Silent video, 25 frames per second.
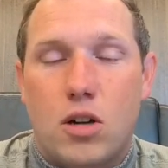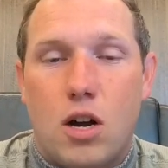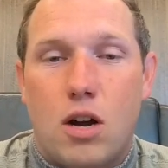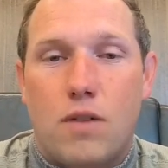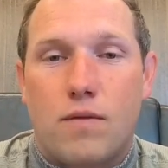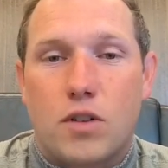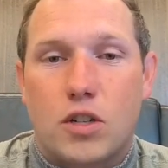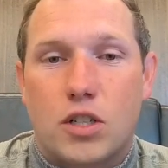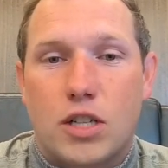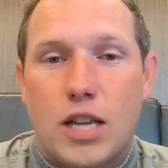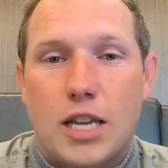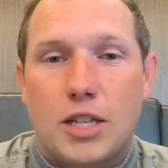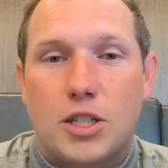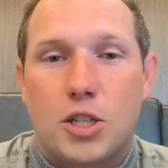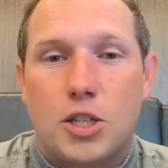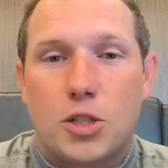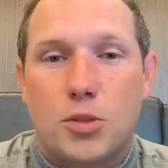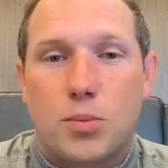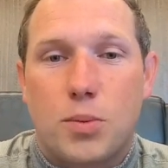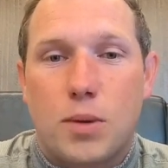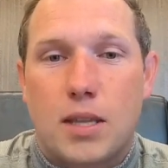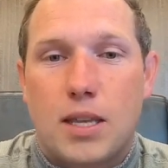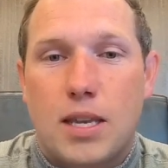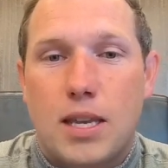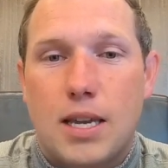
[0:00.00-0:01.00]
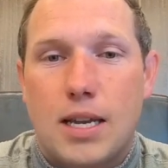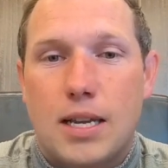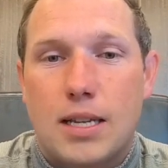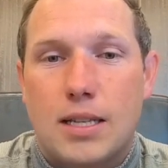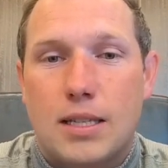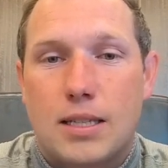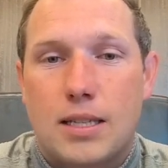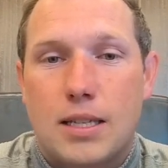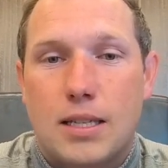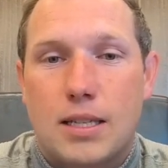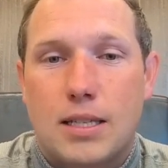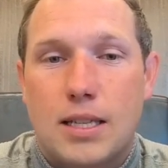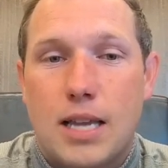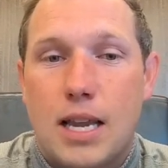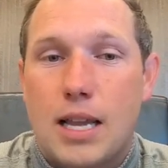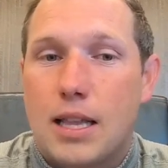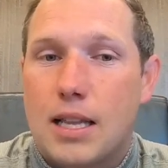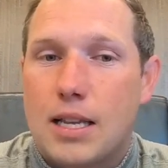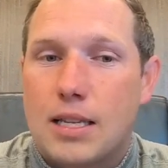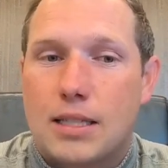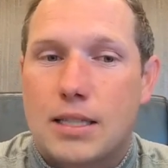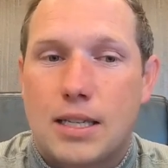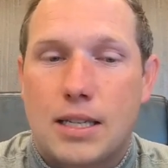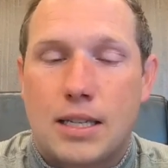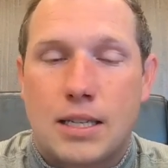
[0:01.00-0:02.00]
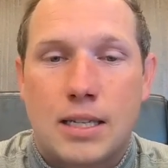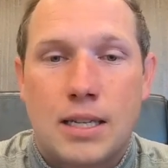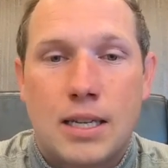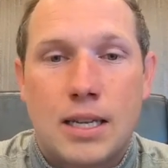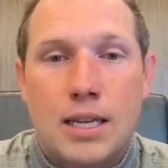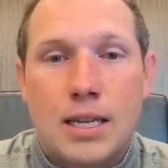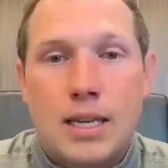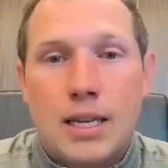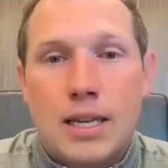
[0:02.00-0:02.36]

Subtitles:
conversations with kids to say, listen,